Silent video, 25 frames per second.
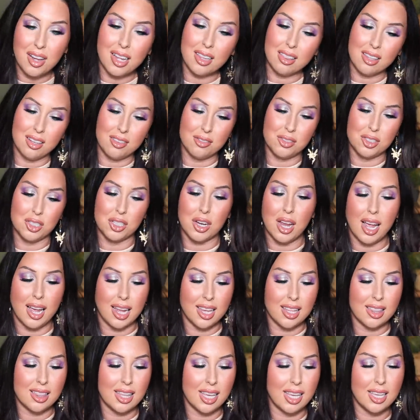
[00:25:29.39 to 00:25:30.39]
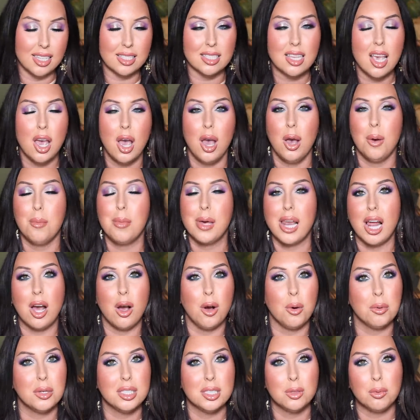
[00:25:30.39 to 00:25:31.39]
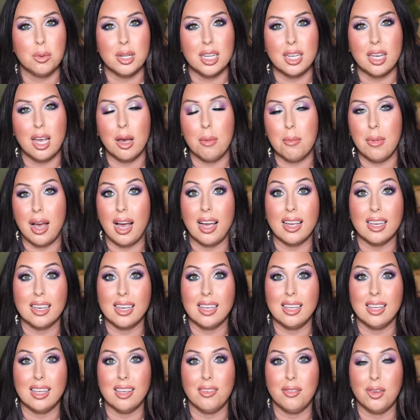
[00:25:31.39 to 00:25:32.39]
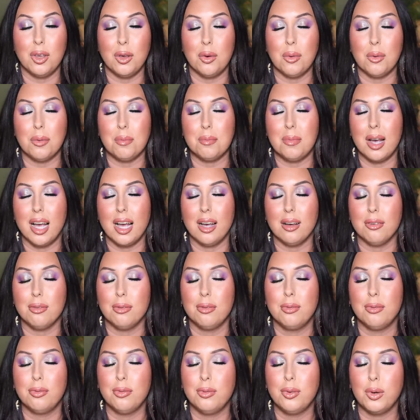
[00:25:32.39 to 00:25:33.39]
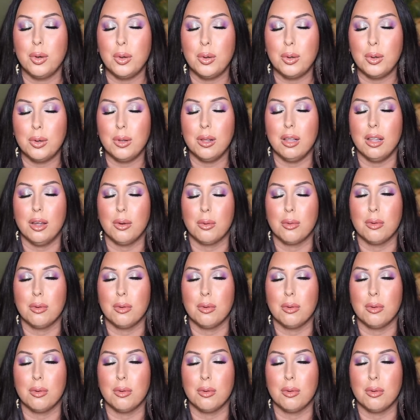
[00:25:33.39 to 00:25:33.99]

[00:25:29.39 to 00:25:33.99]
I love trying things, but I always want to come back and give you my full